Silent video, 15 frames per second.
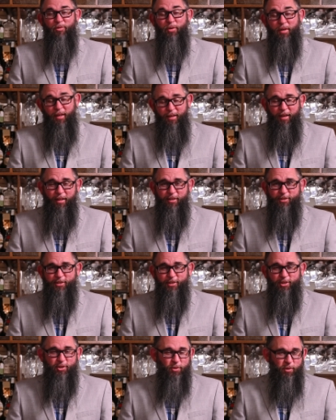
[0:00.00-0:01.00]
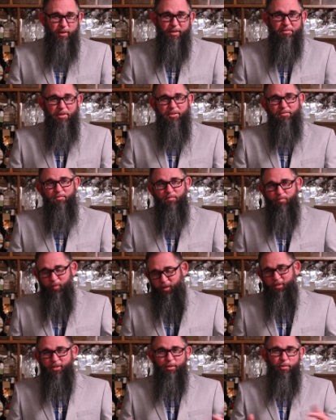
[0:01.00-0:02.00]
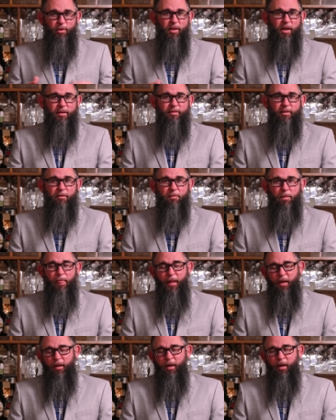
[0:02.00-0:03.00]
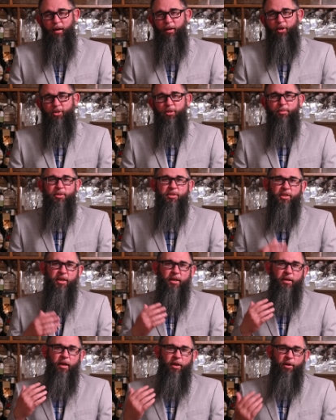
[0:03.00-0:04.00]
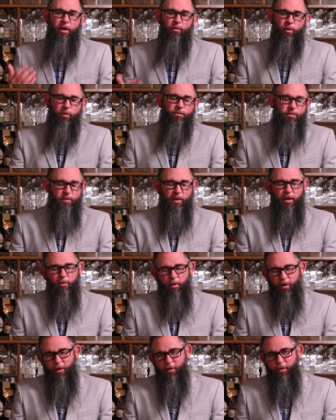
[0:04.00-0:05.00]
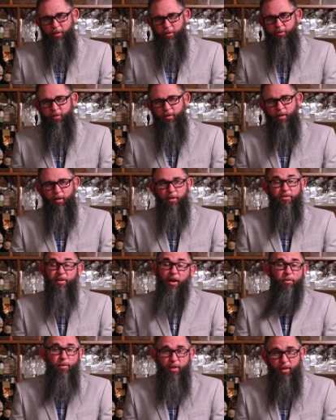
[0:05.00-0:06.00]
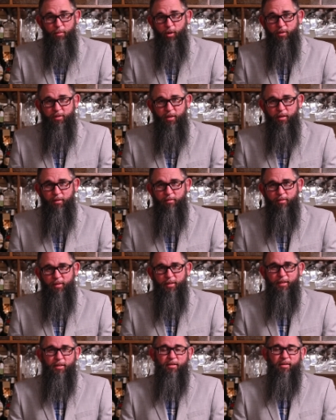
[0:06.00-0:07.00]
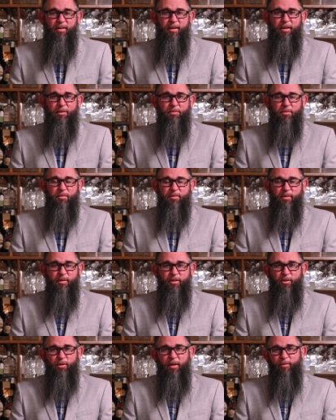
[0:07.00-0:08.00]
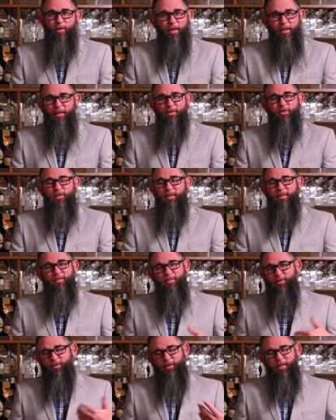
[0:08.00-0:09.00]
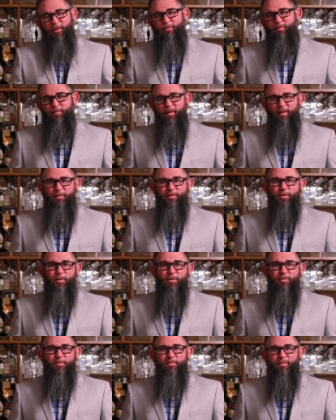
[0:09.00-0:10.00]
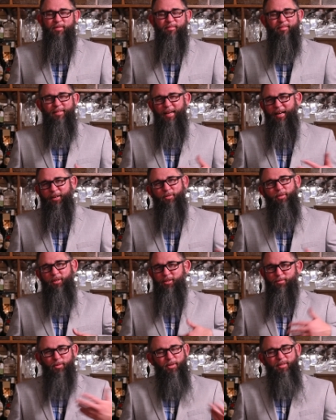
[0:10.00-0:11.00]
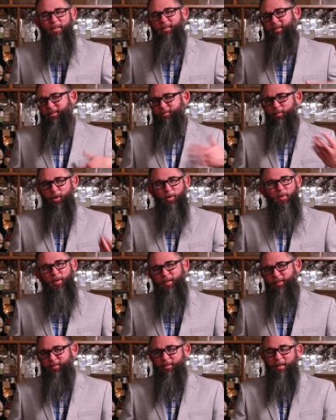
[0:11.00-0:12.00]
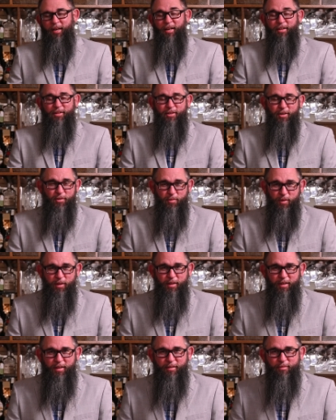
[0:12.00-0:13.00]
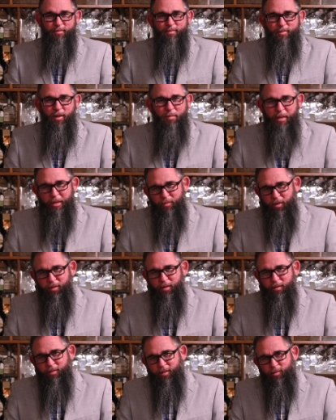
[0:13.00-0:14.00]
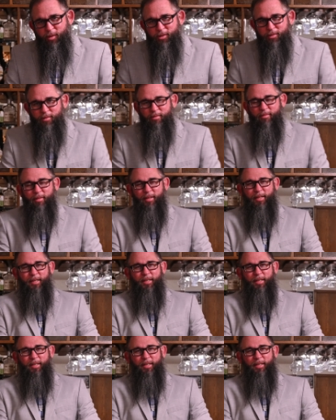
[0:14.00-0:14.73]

So again, not all this is a story. It's a fairly simple cocktail. It should be said, and we'll kind of run into this, it is not really a martini. You'll have a lot of these things. There's a lot of sort of daiquiris, martinis, margaritas that don't really come anywhere near the original